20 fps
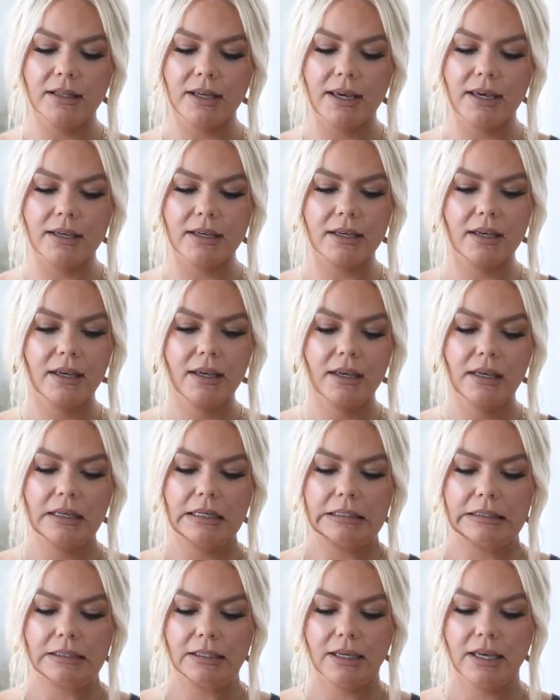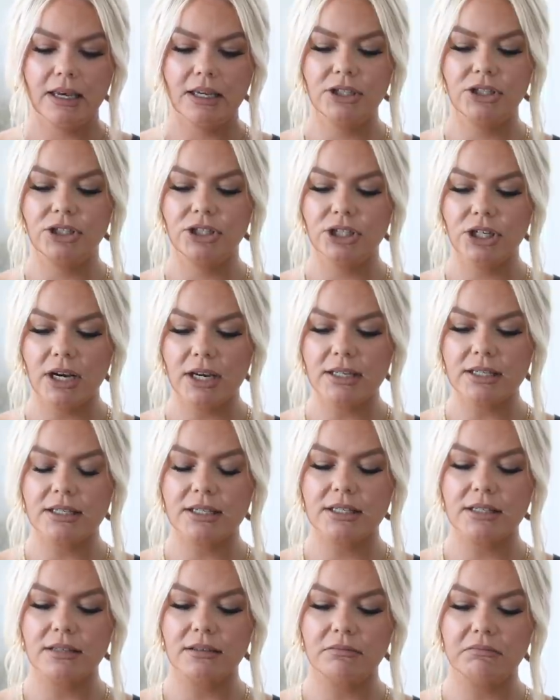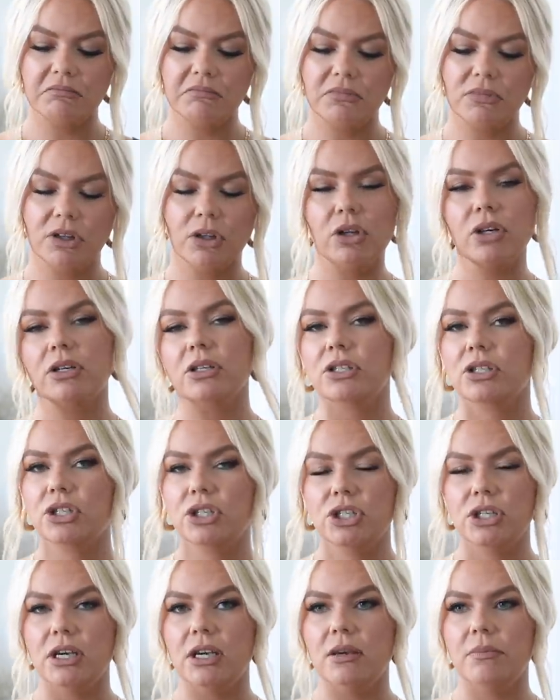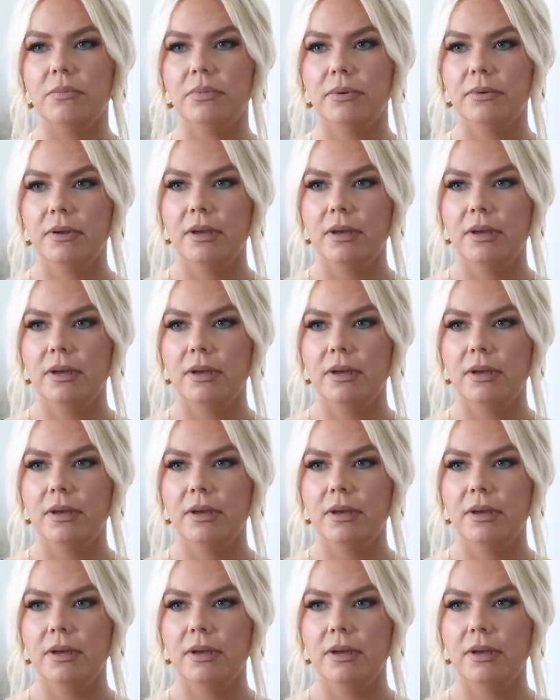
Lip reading: Like, it just looks cheap.